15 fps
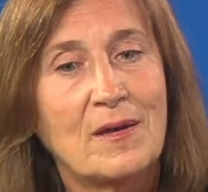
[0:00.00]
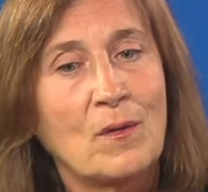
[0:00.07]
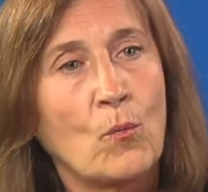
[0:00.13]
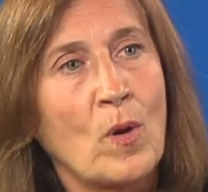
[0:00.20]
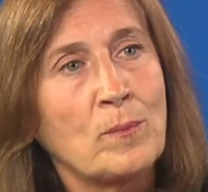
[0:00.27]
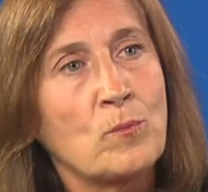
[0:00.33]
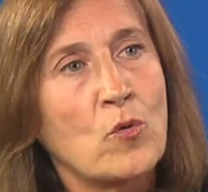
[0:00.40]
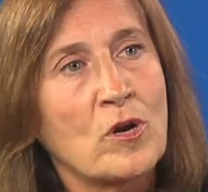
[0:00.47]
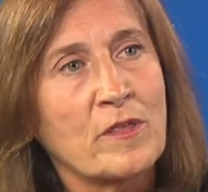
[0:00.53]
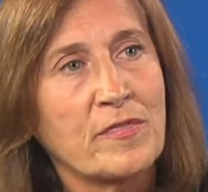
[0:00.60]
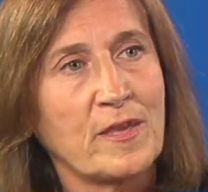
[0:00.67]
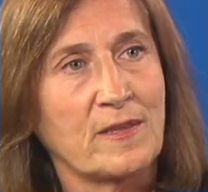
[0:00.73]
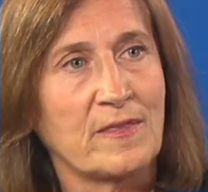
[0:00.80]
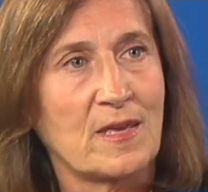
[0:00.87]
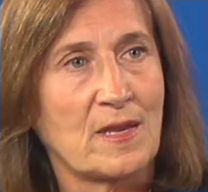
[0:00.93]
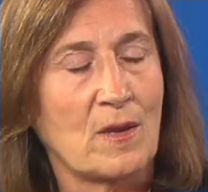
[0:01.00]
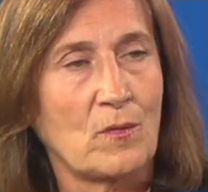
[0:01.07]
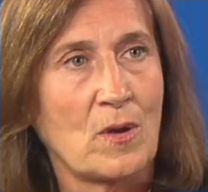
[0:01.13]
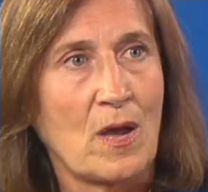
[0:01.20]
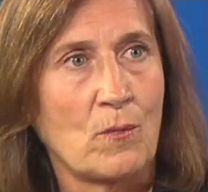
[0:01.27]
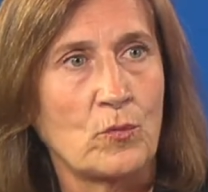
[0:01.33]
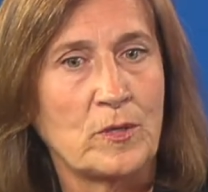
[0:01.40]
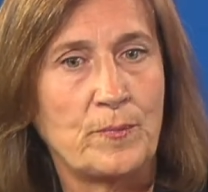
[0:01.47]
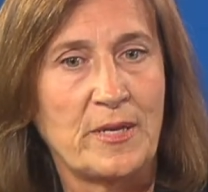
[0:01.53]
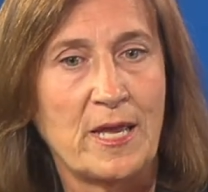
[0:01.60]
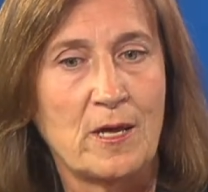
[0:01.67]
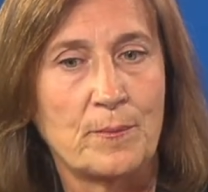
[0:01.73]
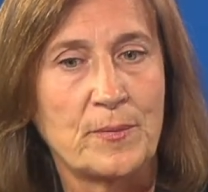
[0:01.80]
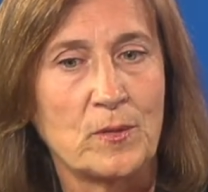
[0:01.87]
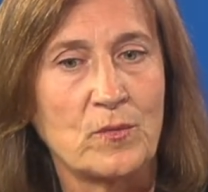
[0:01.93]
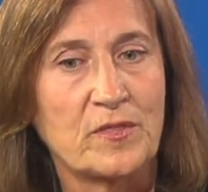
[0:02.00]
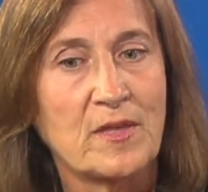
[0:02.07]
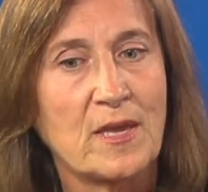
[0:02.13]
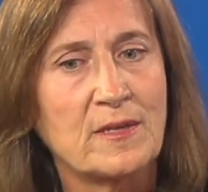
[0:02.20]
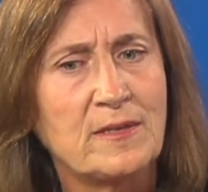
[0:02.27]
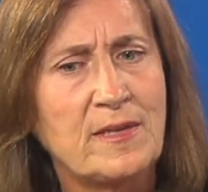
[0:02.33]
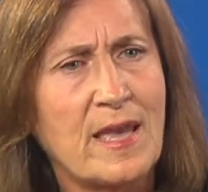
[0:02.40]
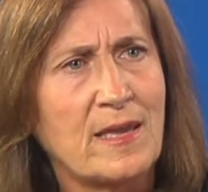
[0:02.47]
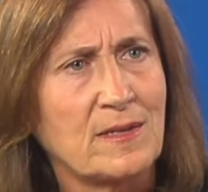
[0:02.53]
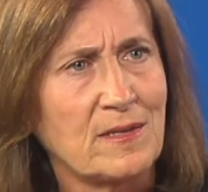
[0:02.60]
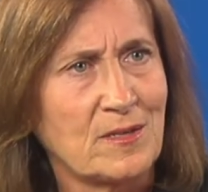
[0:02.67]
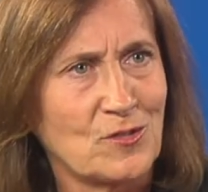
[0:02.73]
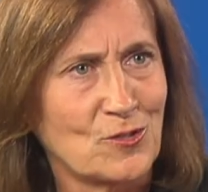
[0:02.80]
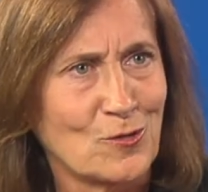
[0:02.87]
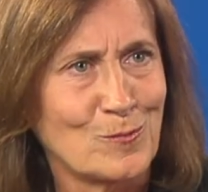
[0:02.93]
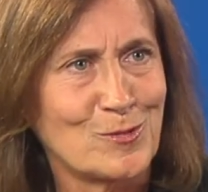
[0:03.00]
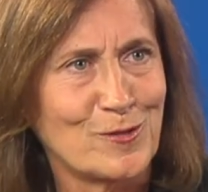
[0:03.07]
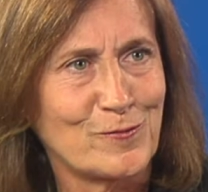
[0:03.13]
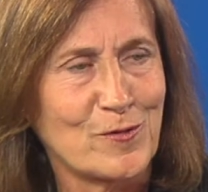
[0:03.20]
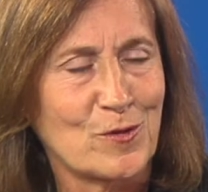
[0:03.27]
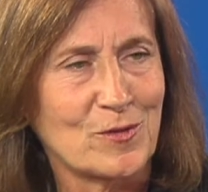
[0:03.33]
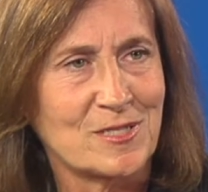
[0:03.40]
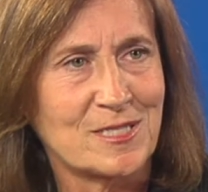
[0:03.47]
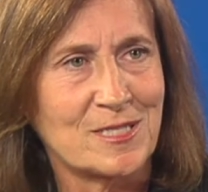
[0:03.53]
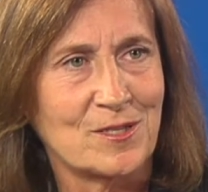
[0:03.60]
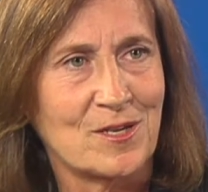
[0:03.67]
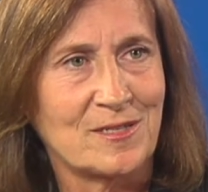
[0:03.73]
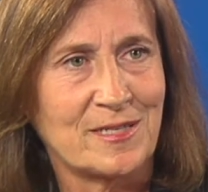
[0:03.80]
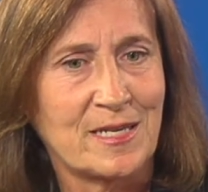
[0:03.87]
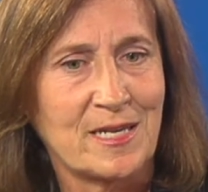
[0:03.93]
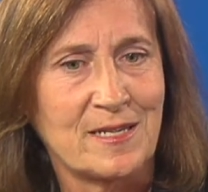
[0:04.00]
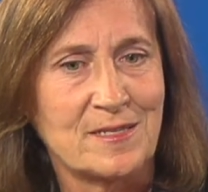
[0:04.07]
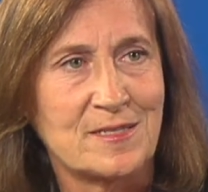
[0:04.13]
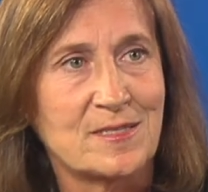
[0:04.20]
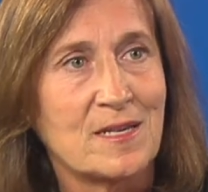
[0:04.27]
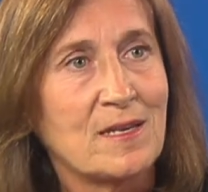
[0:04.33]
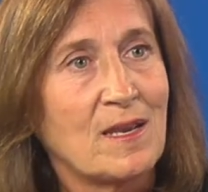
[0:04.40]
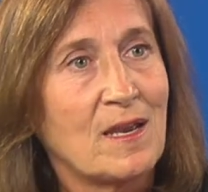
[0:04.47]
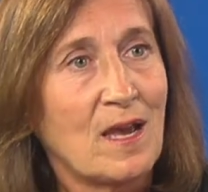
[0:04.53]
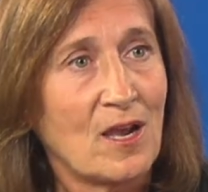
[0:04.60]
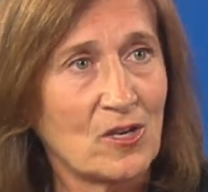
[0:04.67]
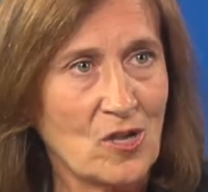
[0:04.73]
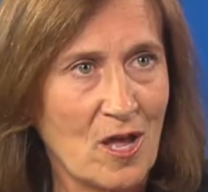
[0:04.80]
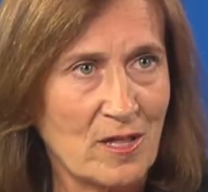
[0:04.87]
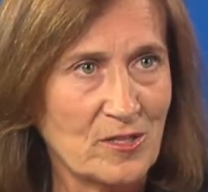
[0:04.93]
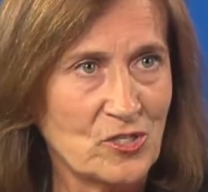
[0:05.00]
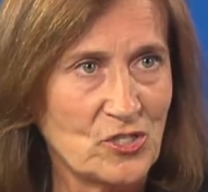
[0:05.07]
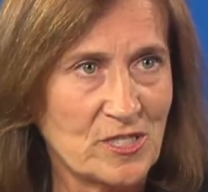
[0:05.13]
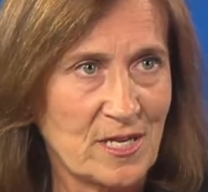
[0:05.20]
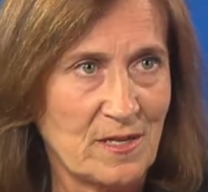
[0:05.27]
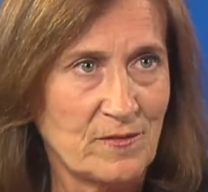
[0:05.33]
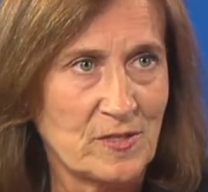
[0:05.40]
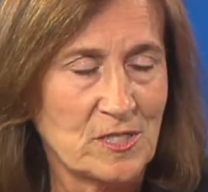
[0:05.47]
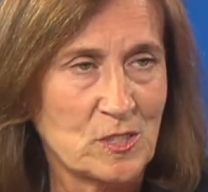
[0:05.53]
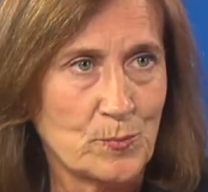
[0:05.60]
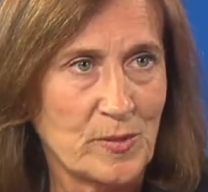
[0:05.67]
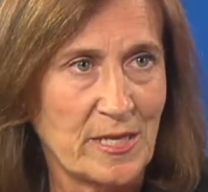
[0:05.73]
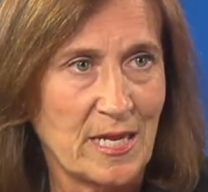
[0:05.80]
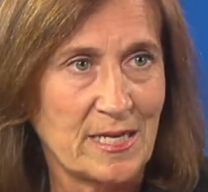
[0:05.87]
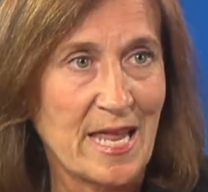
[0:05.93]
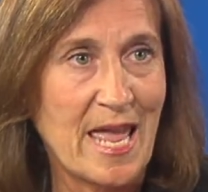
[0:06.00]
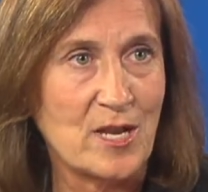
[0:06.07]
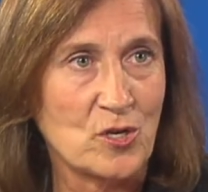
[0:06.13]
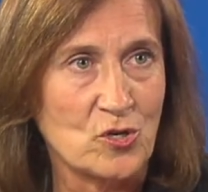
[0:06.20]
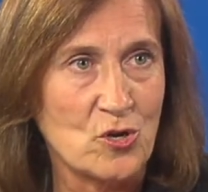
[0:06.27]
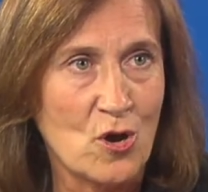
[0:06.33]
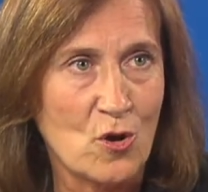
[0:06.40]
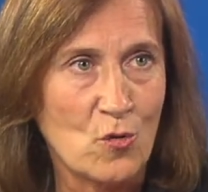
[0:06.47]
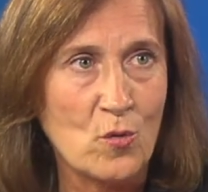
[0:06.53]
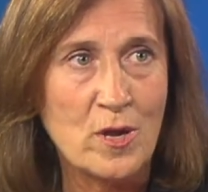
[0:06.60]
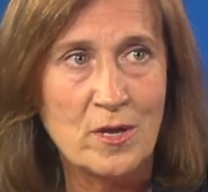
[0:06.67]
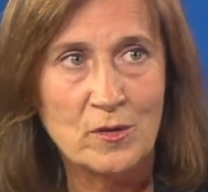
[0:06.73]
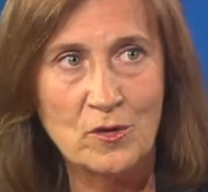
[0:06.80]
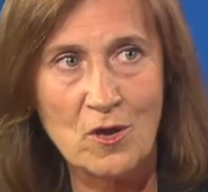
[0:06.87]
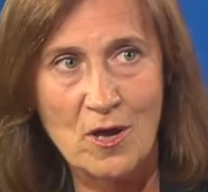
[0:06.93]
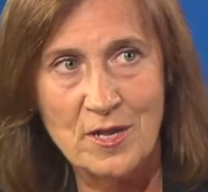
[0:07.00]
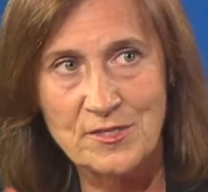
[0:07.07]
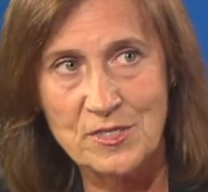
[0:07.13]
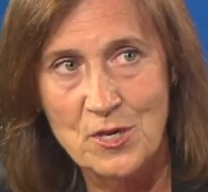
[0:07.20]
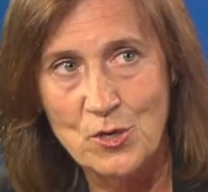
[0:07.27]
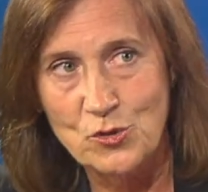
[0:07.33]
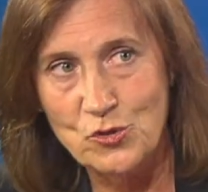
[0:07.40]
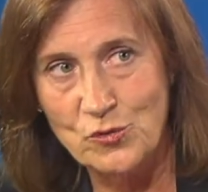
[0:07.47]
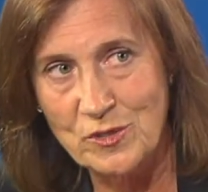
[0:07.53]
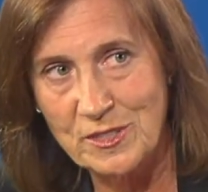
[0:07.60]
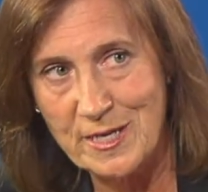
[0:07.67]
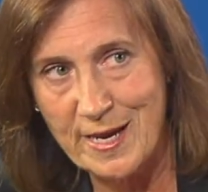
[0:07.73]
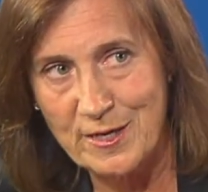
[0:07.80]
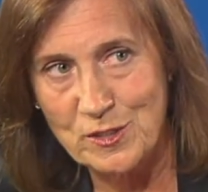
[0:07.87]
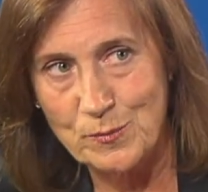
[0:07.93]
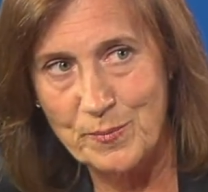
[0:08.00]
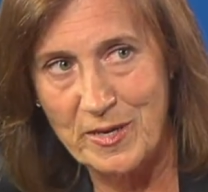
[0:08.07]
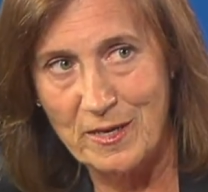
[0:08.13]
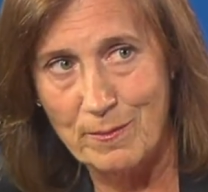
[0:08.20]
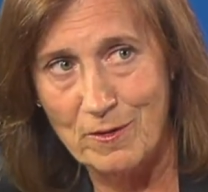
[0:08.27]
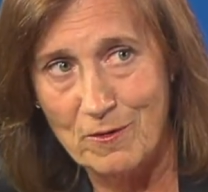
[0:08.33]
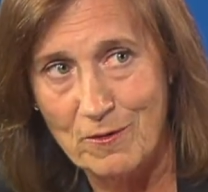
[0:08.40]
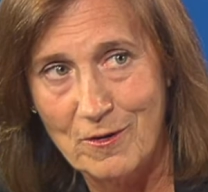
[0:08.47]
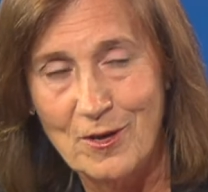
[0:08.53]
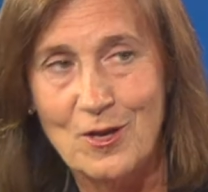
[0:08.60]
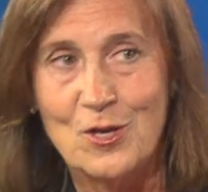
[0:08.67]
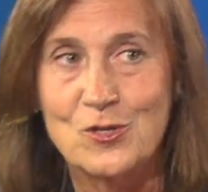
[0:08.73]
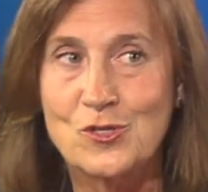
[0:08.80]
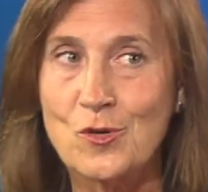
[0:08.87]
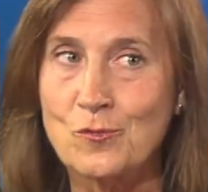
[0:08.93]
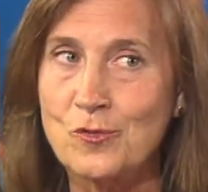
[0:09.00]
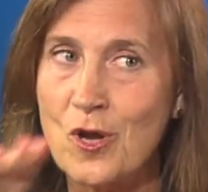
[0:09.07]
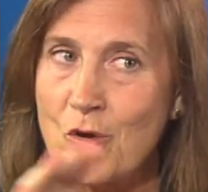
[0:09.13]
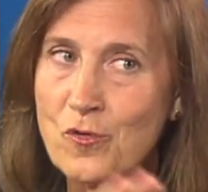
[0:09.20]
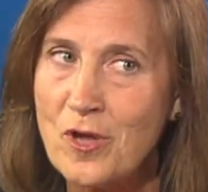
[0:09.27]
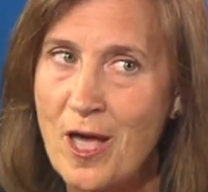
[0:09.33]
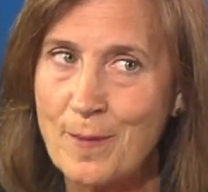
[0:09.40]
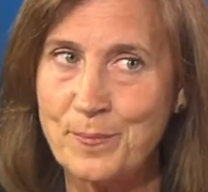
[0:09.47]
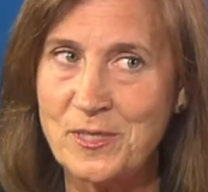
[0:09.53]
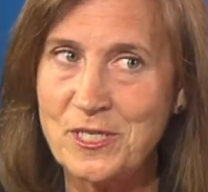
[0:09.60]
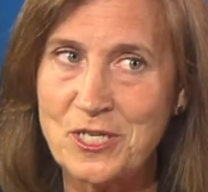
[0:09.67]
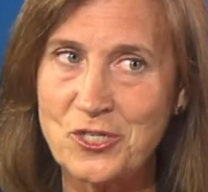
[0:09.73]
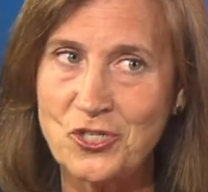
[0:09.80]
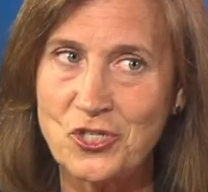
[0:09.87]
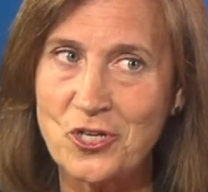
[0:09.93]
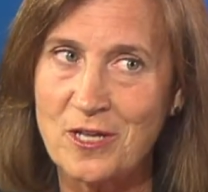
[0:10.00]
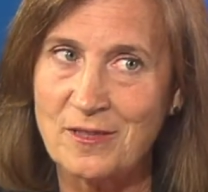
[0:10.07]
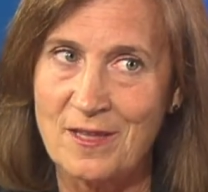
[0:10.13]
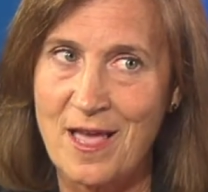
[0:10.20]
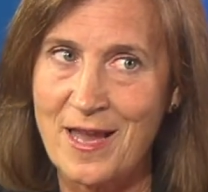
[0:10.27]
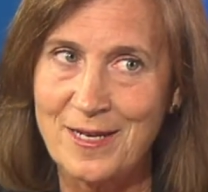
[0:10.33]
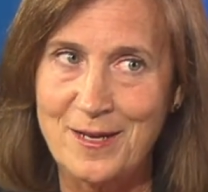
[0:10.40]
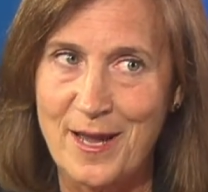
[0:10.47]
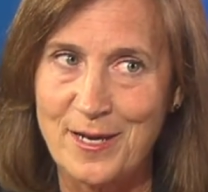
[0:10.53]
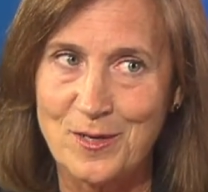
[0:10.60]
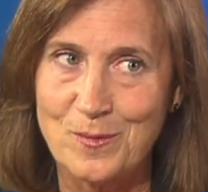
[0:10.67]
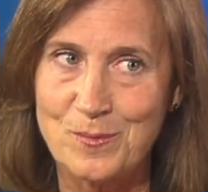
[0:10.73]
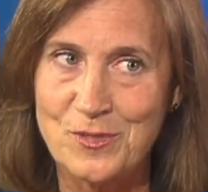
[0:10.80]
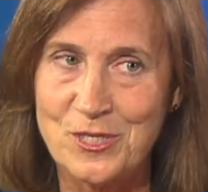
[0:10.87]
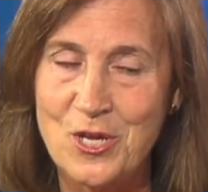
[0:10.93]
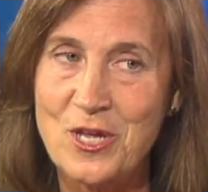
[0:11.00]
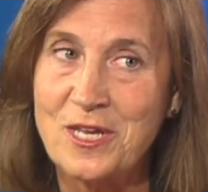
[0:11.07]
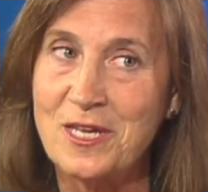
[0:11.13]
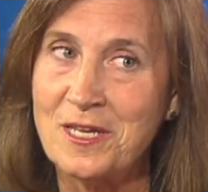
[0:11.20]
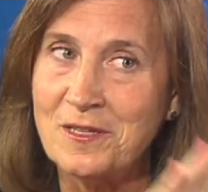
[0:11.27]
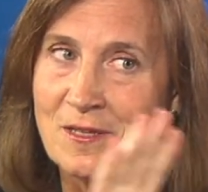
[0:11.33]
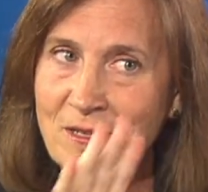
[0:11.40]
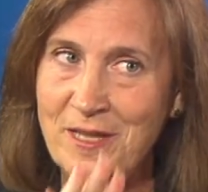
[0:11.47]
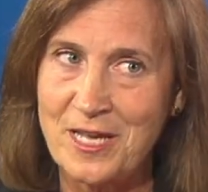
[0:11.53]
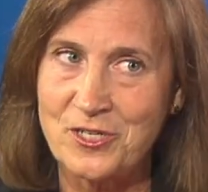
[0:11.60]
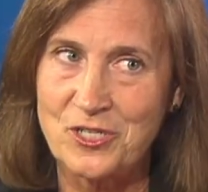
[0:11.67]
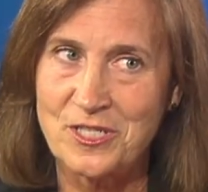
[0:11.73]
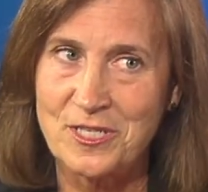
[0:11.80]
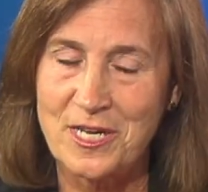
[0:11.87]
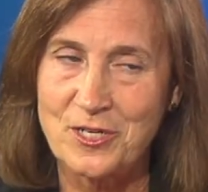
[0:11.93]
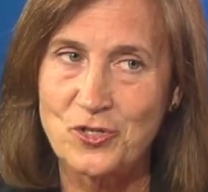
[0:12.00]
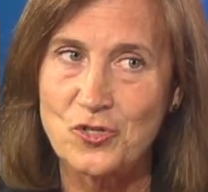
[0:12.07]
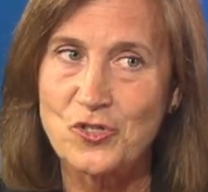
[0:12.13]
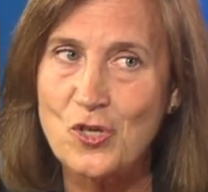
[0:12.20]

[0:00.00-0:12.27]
One more thing that I would be helping with, again, in terms of focusing on kids, a college savings plan at no cost to the taxpayer. So no competition on line items in the legislature.